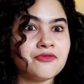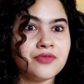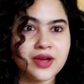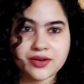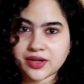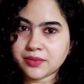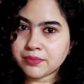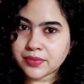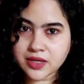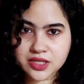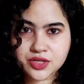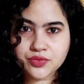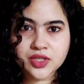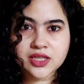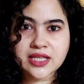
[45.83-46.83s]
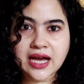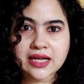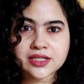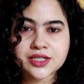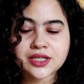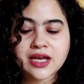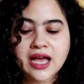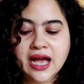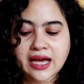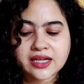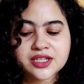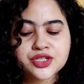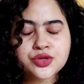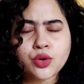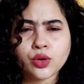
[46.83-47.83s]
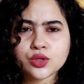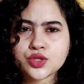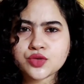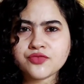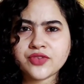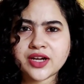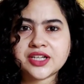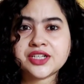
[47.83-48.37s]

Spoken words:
very impressed with that, and it's also very